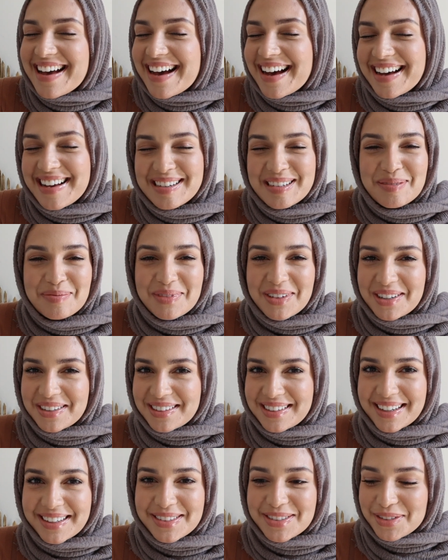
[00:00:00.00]
I am not
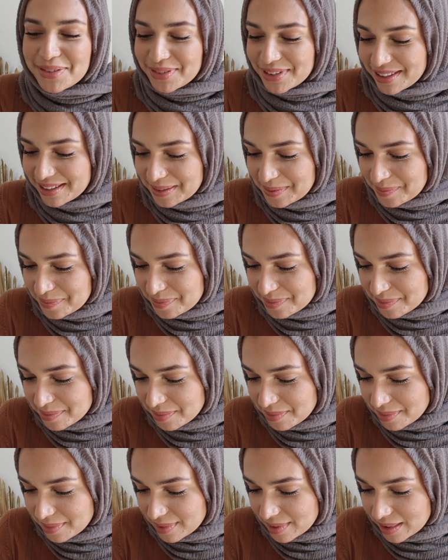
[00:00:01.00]
an extrovert.
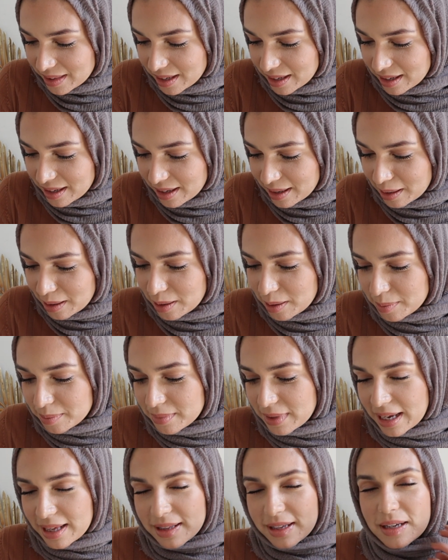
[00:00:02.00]

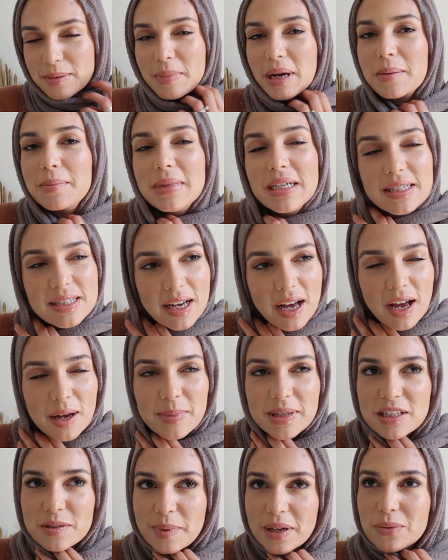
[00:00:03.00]
And then my me time
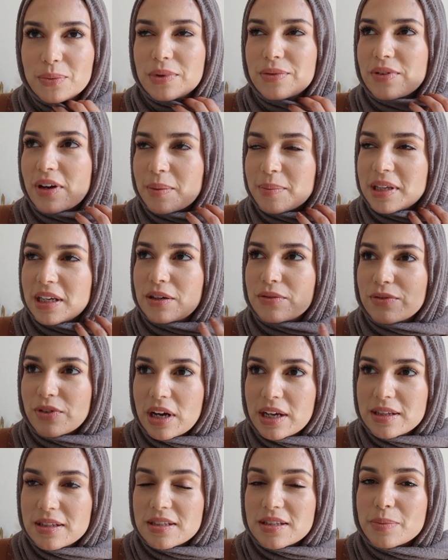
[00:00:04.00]
is spent with family and
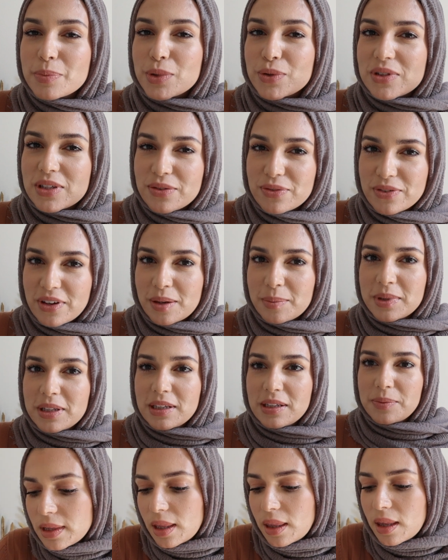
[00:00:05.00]
friends, mostly
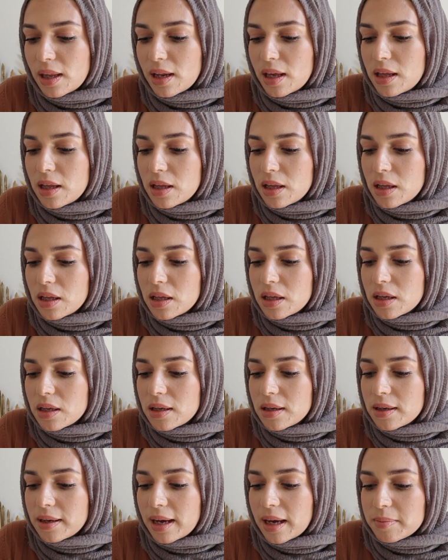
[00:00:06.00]
family.
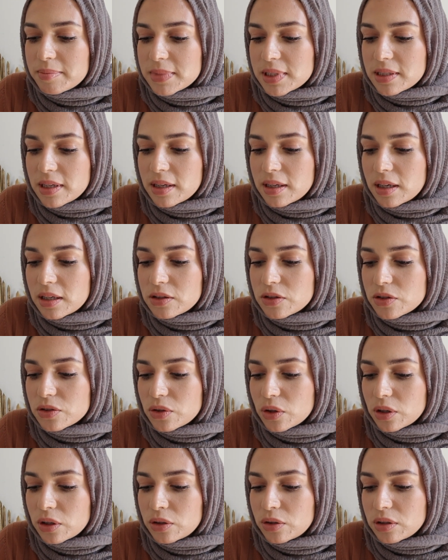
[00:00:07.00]

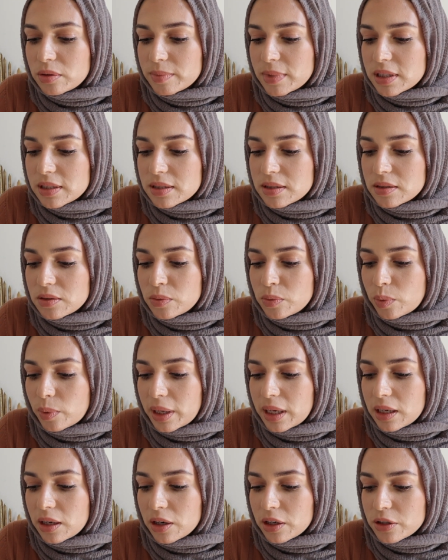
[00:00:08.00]
Hamza_Gulmas,
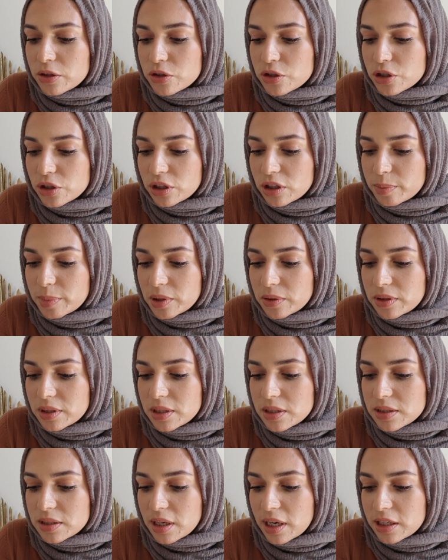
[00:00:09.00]
wait, are you sure about
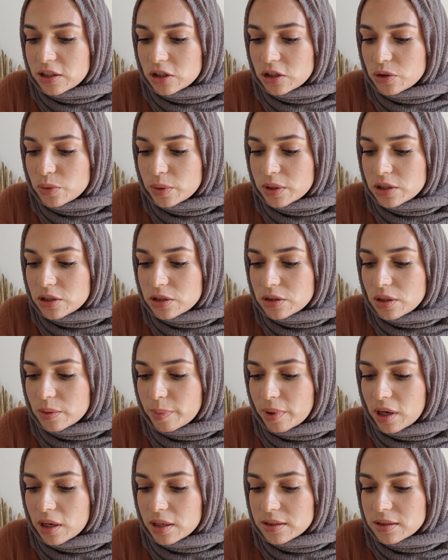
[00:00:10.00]
this? I just wish the
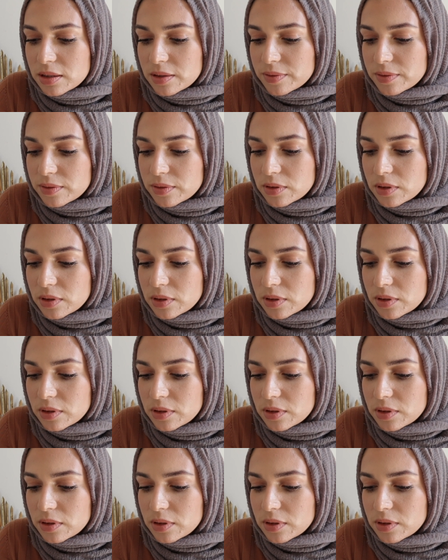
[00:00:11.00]
positive